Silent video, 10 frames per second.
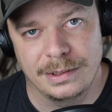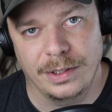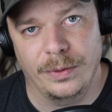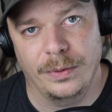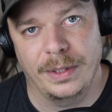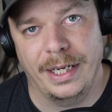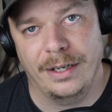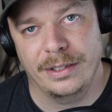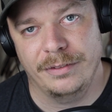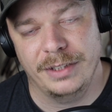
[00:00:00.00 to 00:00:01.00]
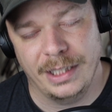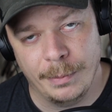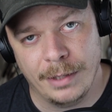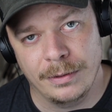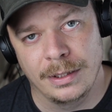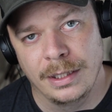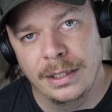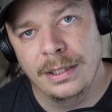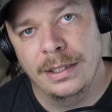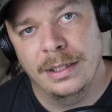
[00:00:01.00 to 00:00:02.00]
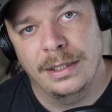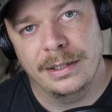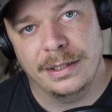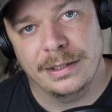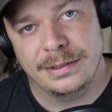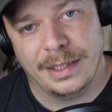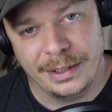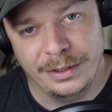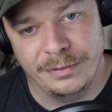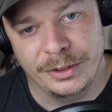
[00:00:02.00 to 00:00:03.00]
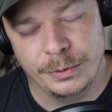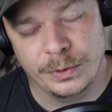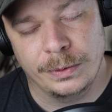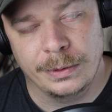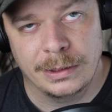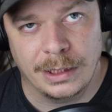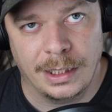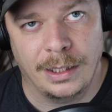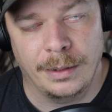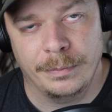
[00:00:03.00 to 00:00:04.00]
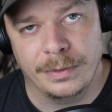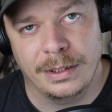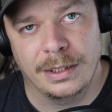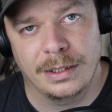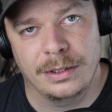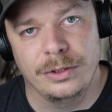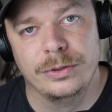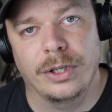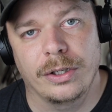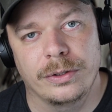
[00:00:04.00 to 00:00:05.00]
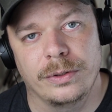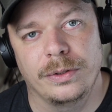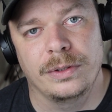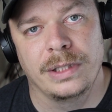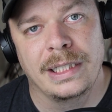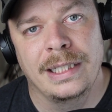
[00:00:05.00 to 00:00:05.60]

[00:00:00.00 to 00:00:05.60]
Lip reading: So they airlifted him out. The second individual, the news article